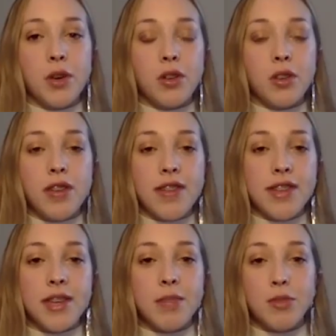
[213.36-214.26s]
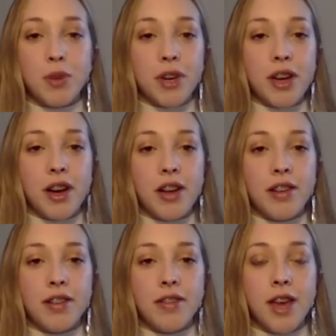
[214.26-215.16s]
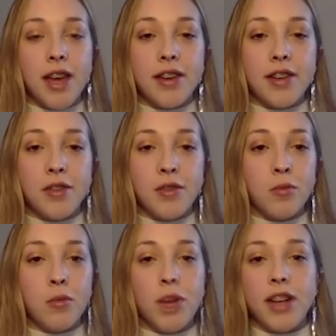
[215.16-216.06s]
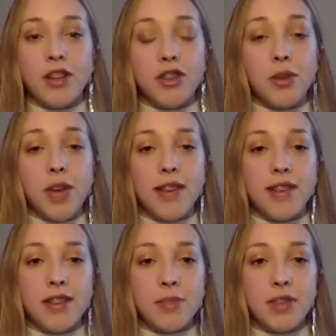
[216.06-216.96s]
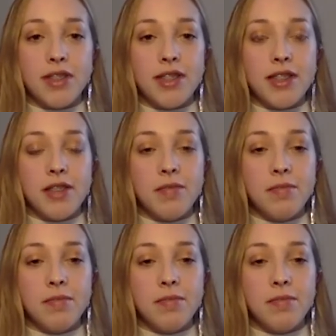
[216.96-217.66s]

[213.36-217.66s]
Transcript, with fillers: goals that the team is working on and waiting to showcase in the spring season?